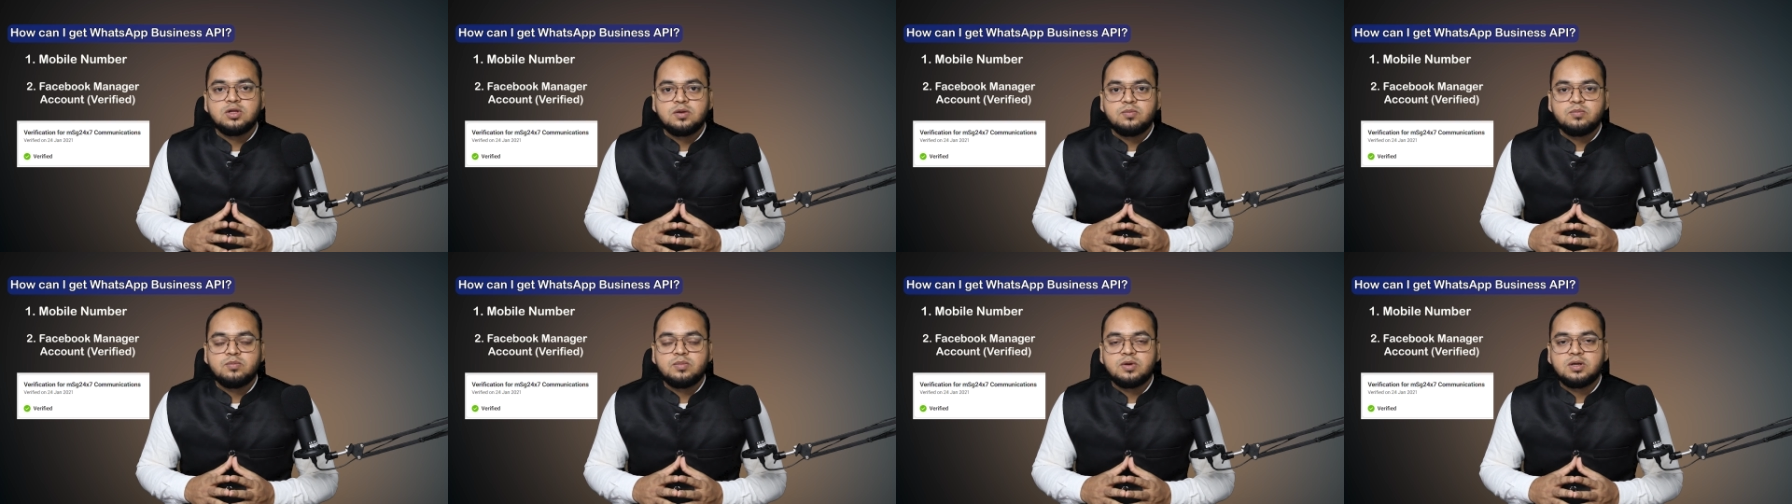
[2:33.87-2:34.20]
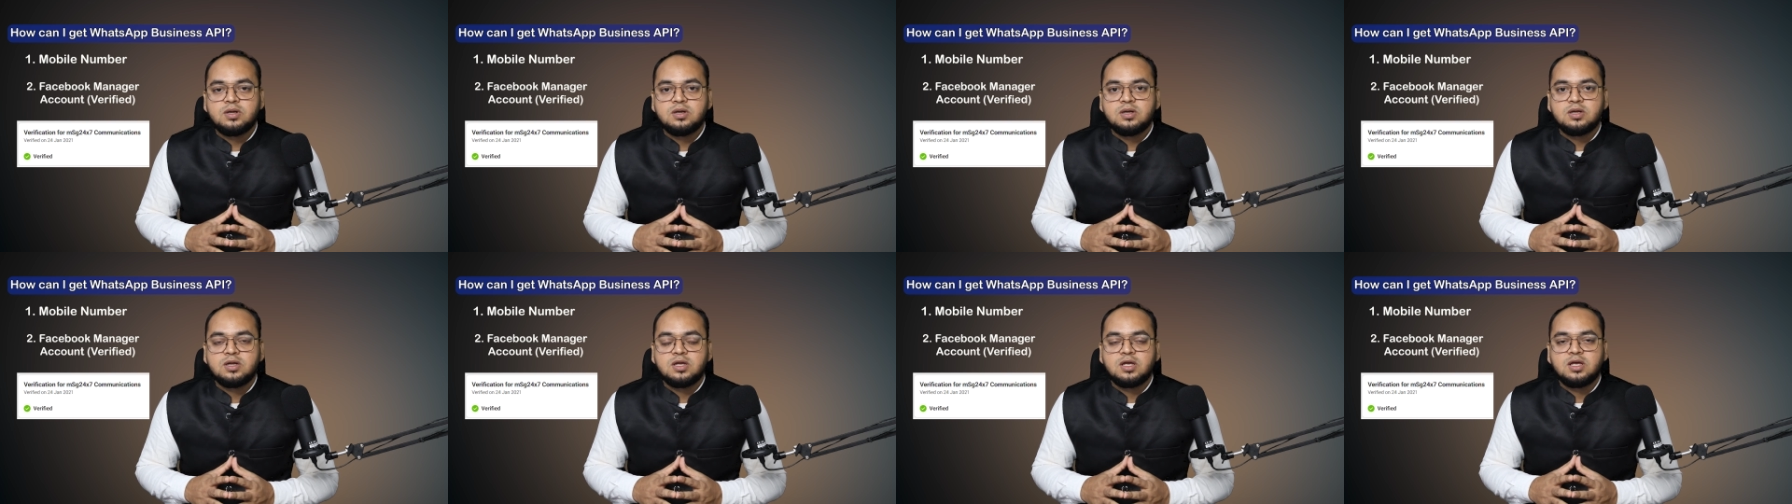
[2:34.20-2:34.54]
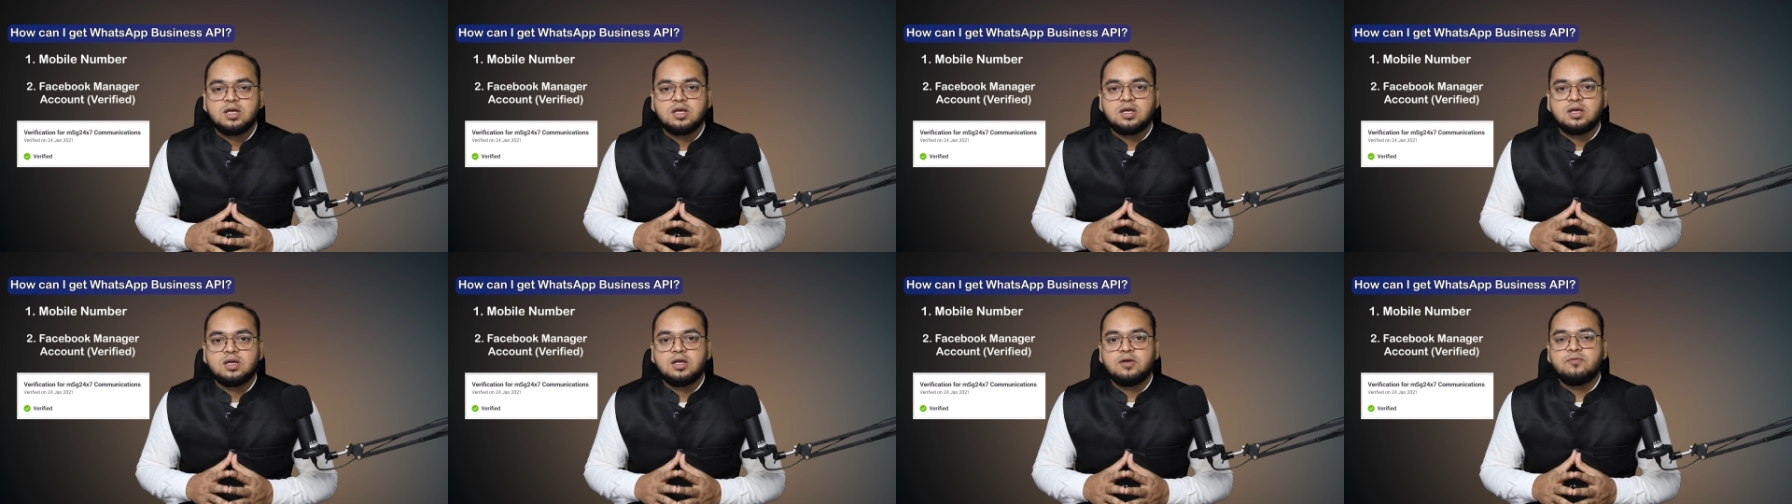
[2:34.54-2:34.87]
number
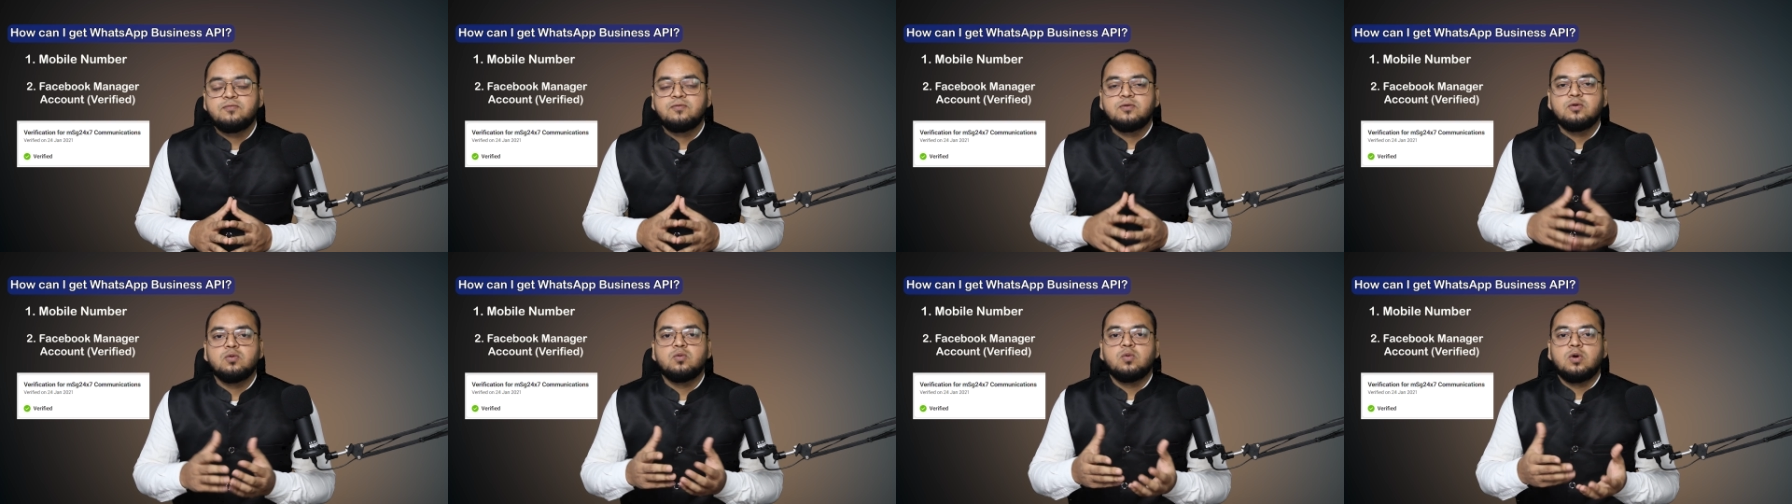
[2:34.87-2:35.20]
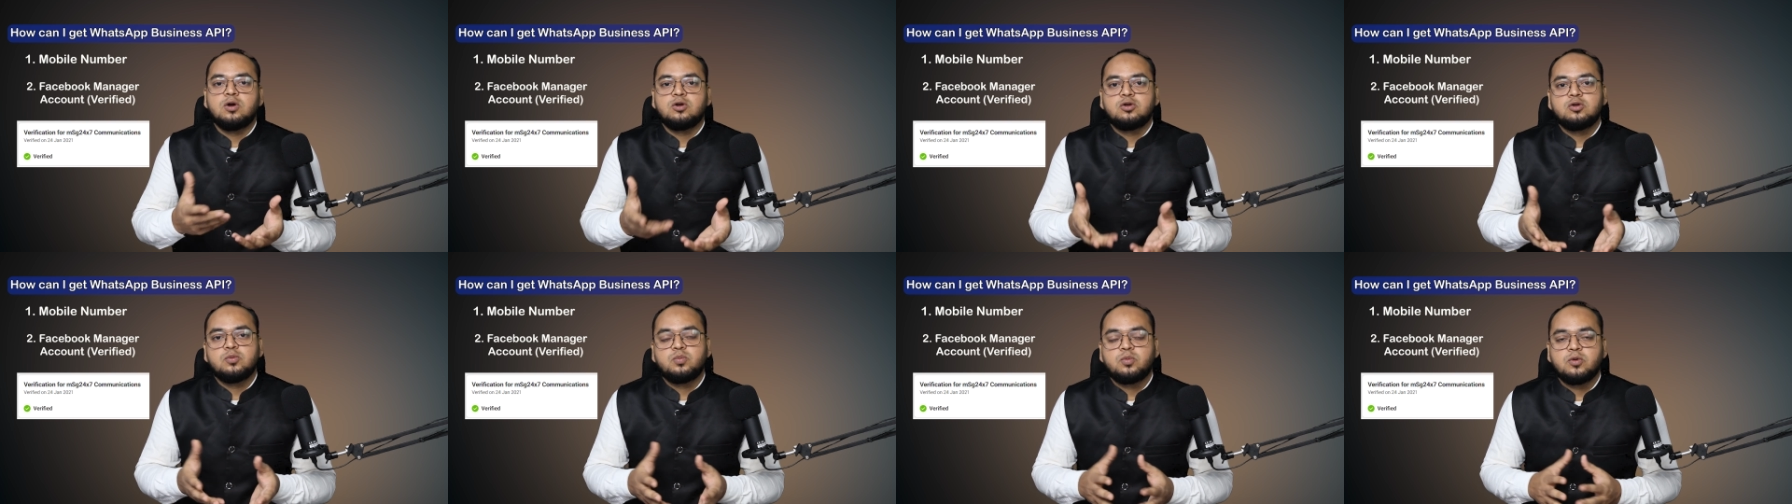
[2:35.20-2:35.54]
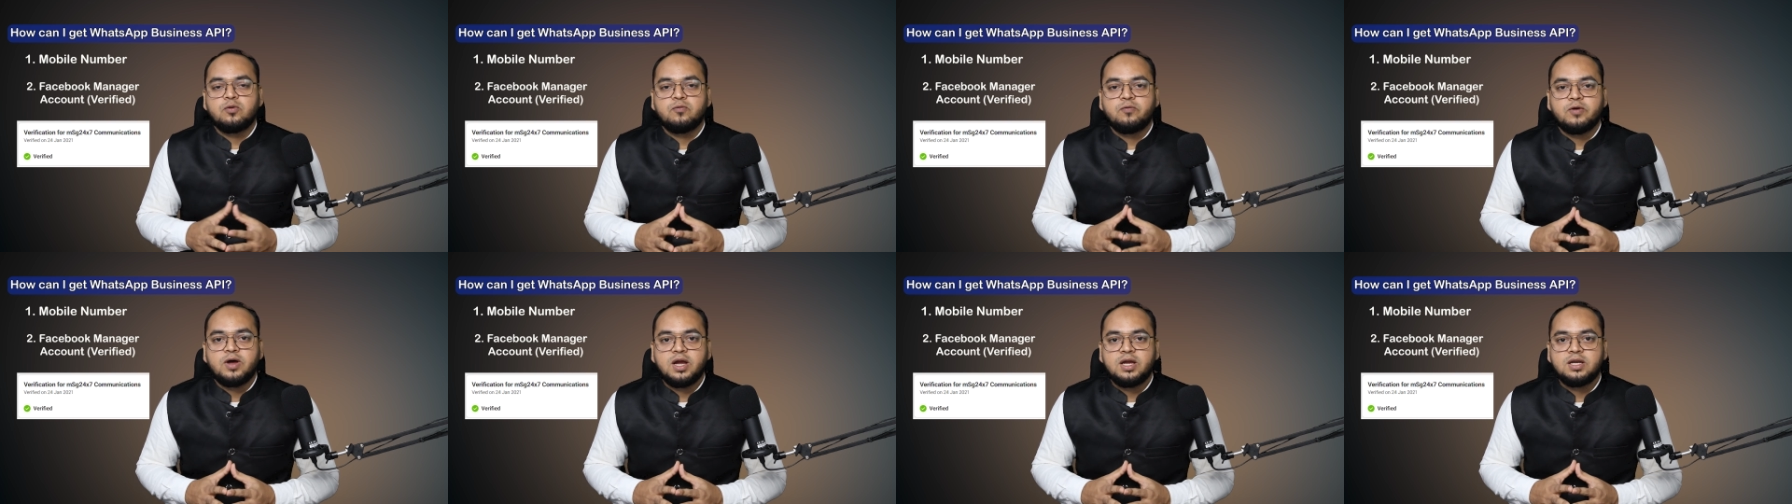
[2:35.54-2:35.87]
if you want to
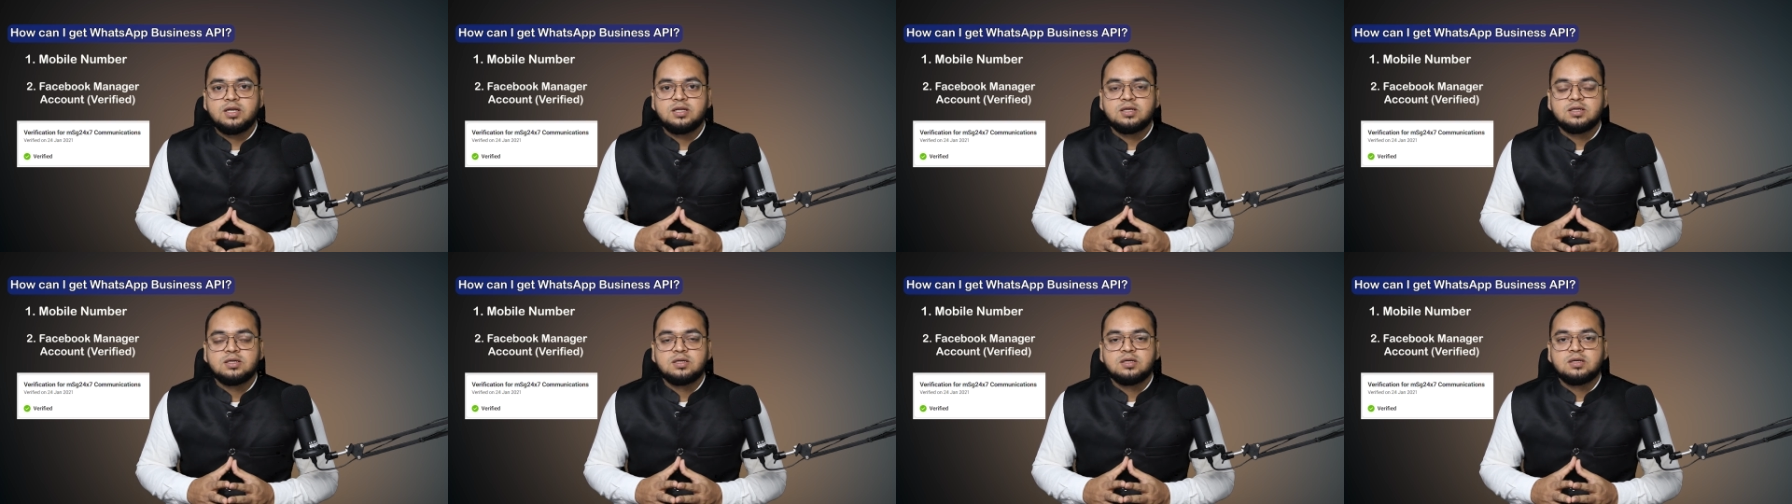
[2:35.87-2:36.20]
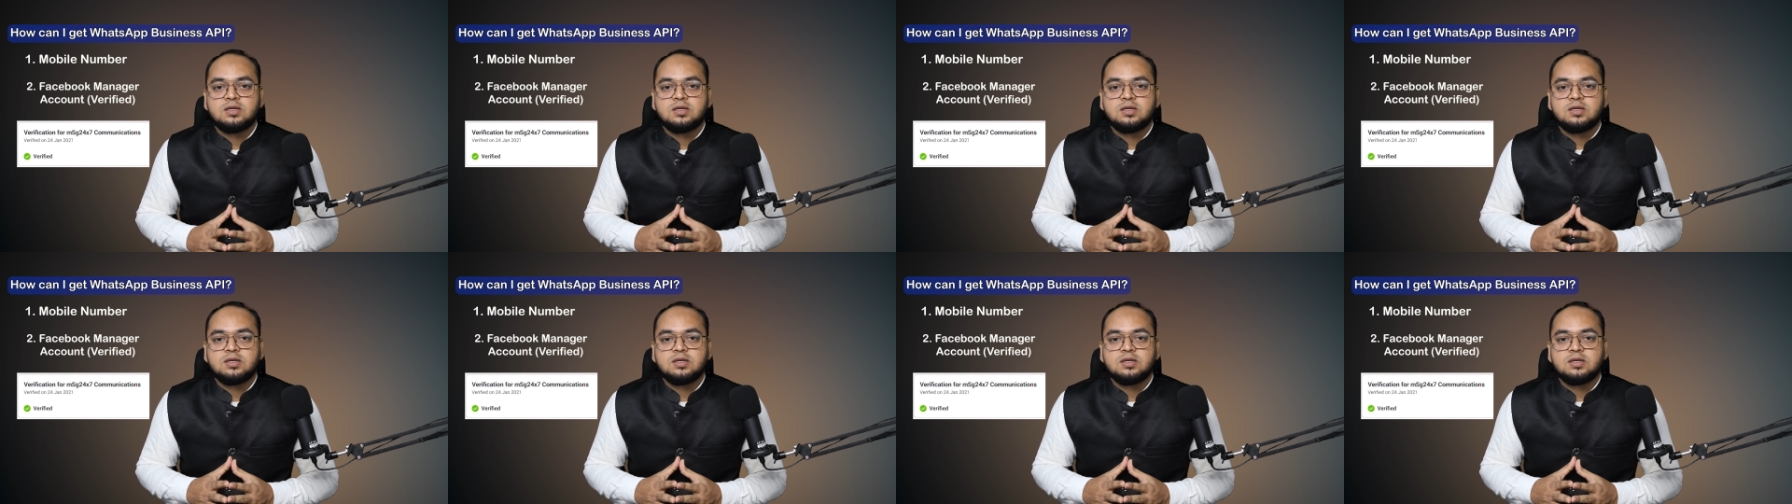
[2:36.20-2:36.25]
provide.